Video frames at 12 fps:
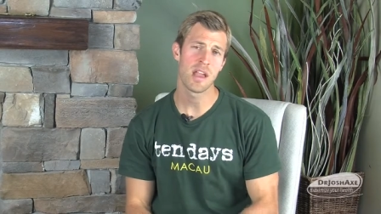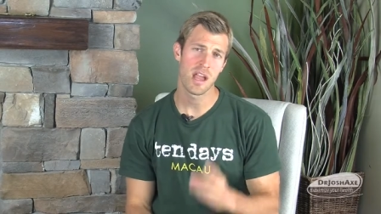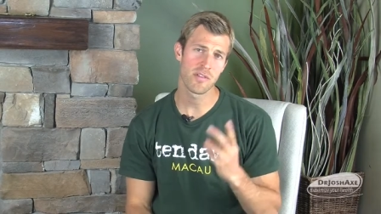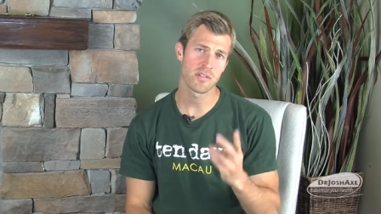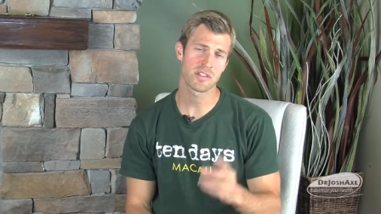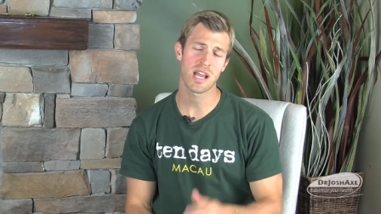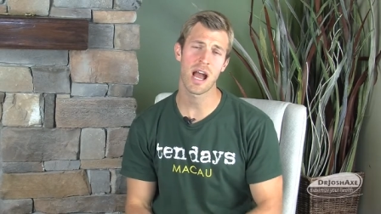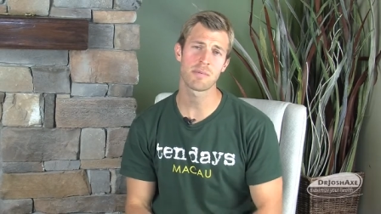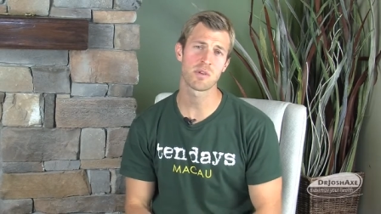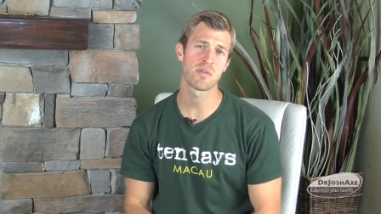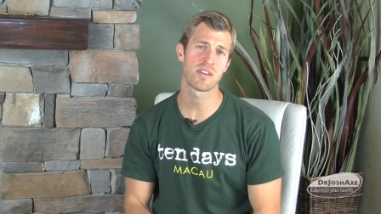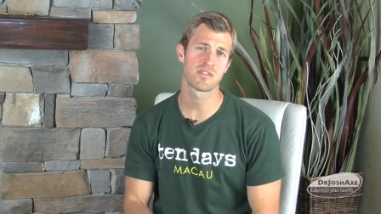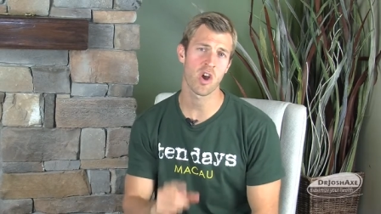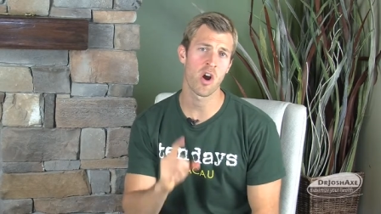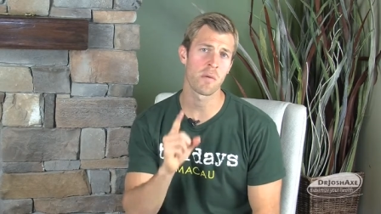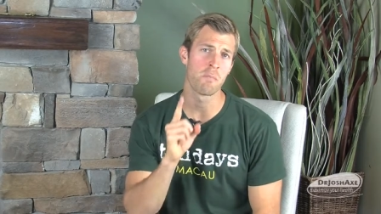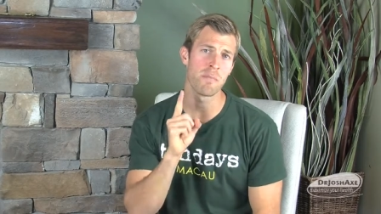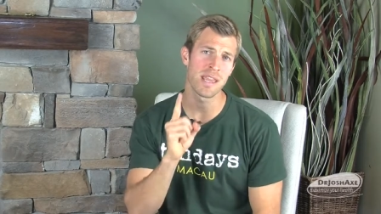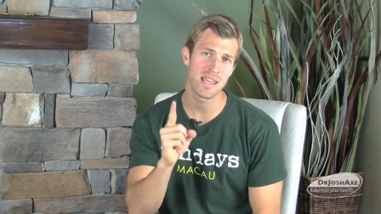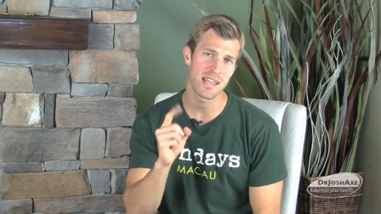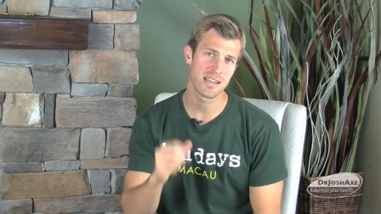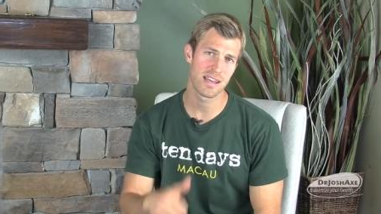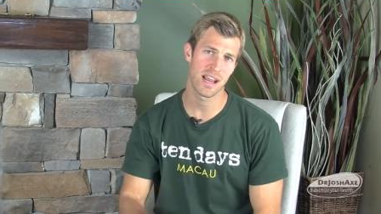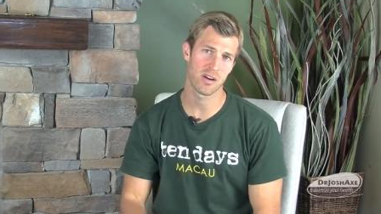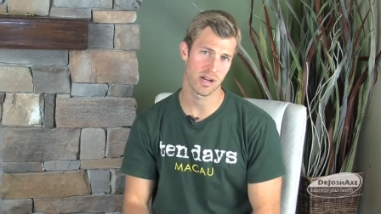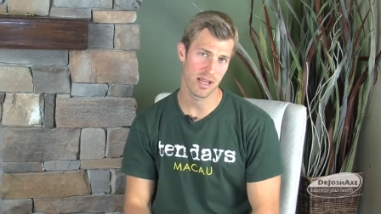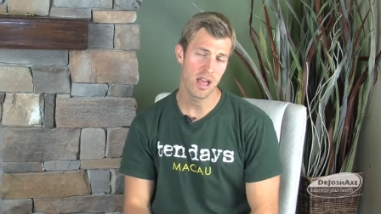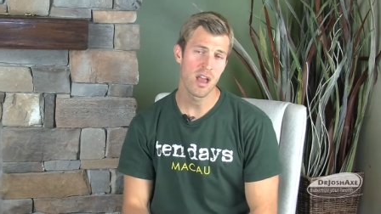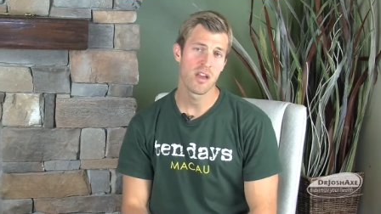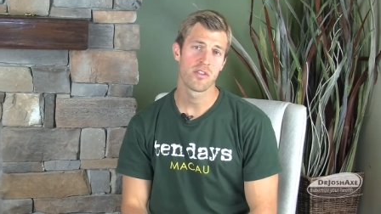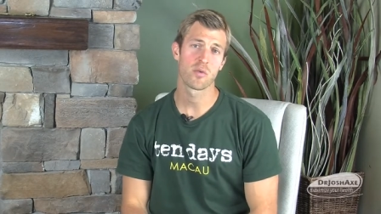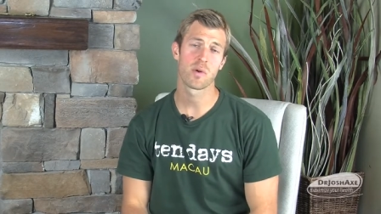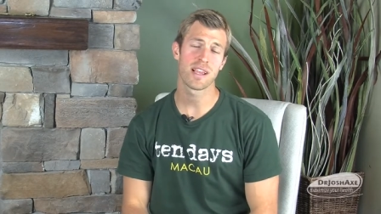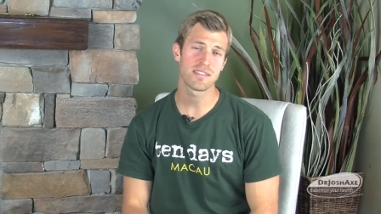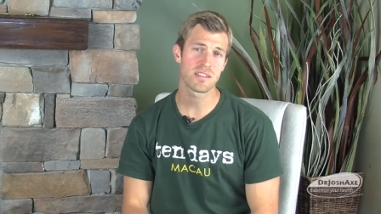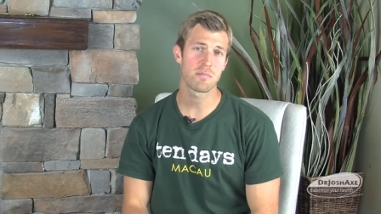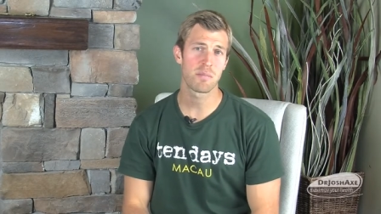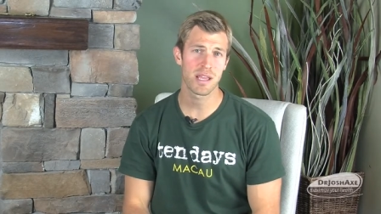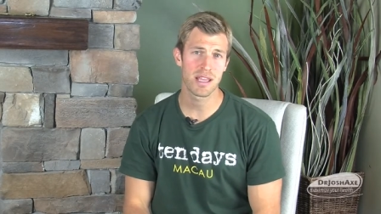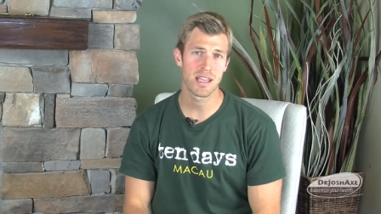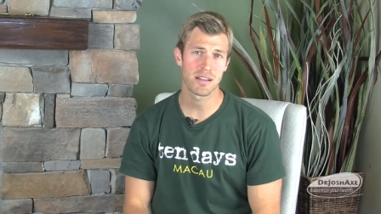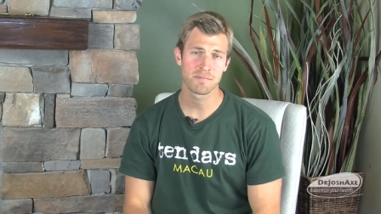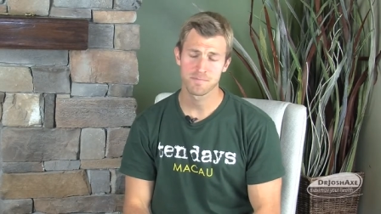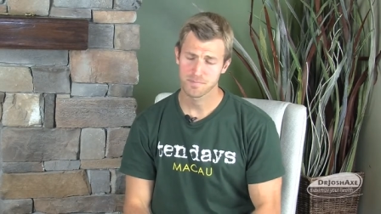And those top two things are meat and dairy. The reason being,